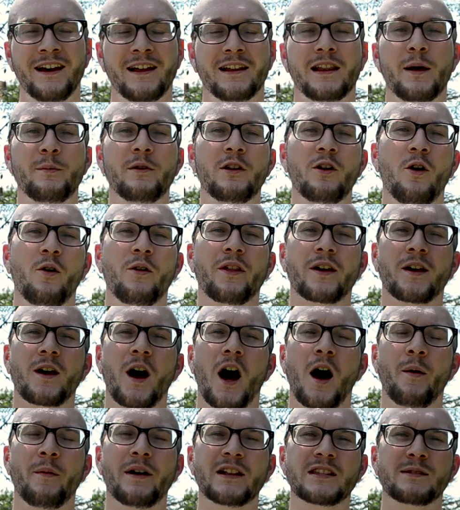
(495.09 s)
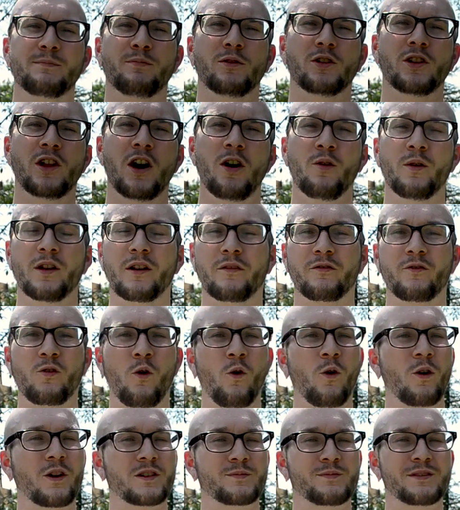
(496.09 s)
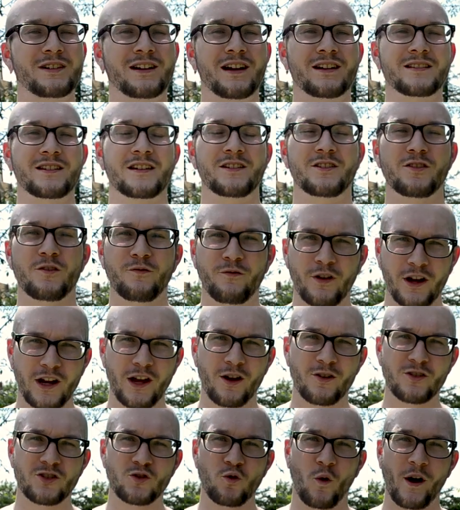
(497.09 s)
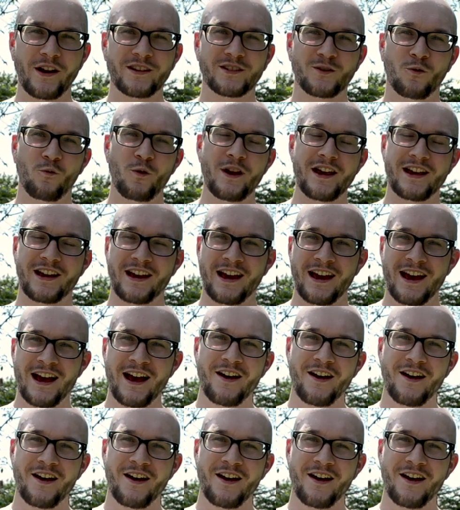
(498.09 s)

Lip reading: Let me know in the comments below. And of course, because I do videos twice a week,